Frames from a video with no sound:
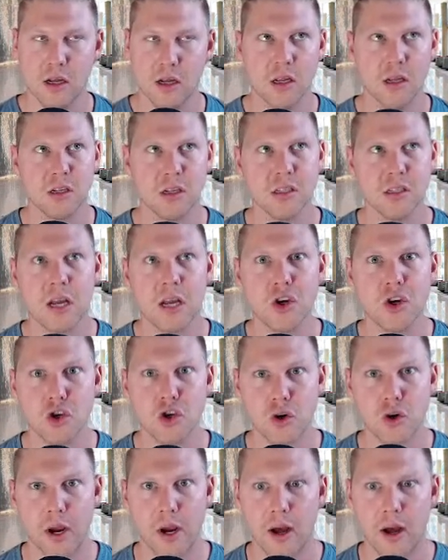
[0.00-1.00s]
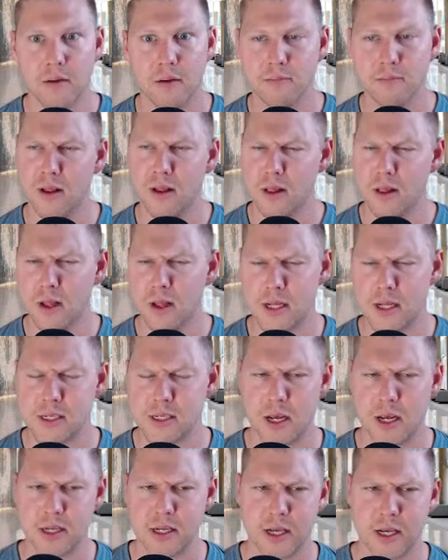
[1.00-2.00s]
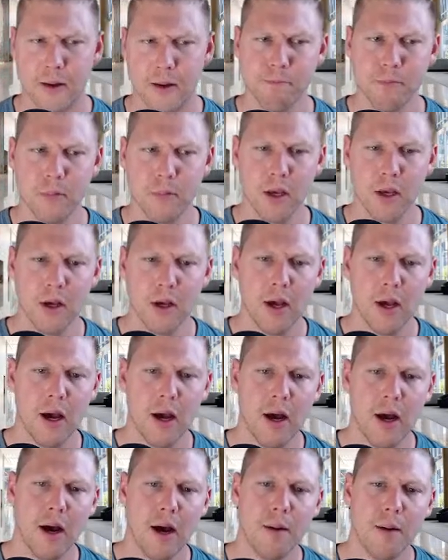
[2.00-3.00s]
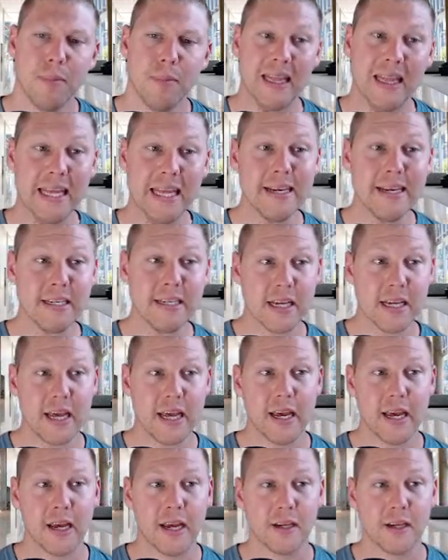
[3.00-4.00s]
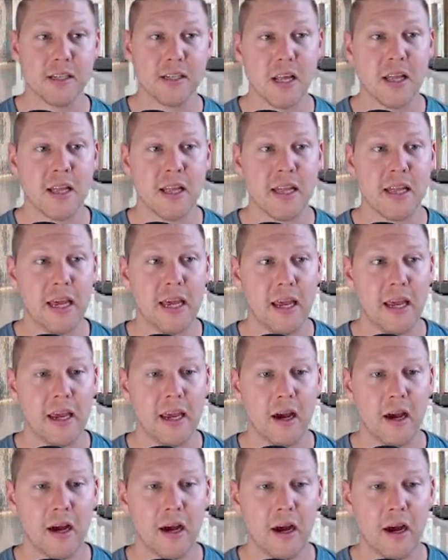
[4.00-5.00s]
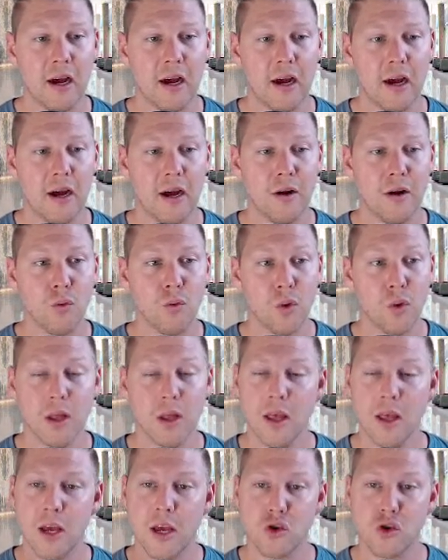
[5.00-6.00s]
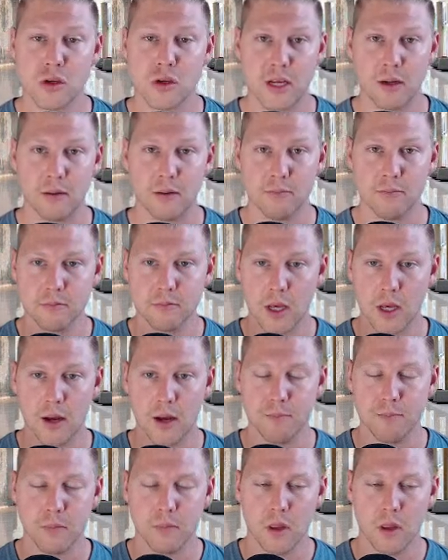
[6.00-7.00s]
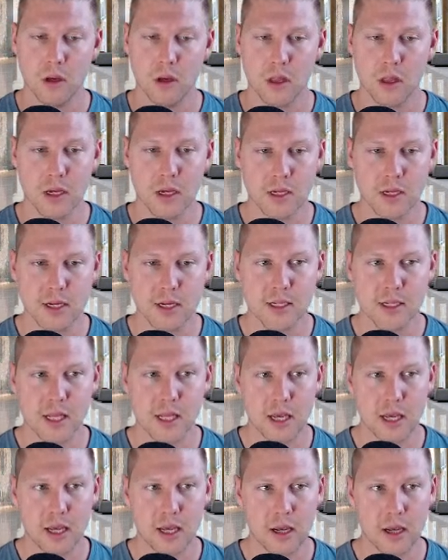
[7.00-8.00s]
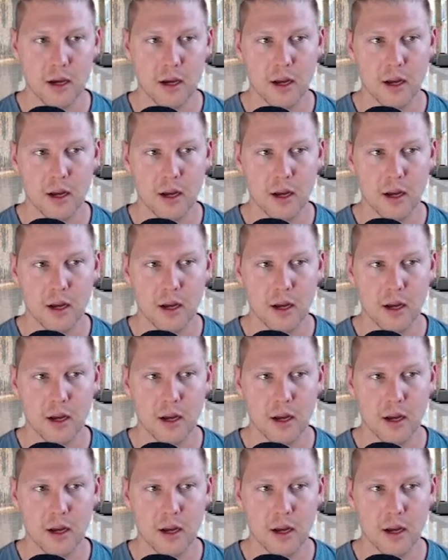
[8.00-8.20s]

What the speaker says: Sundria. I think that's how you say it. But this is the really interesting. Okay, this is the,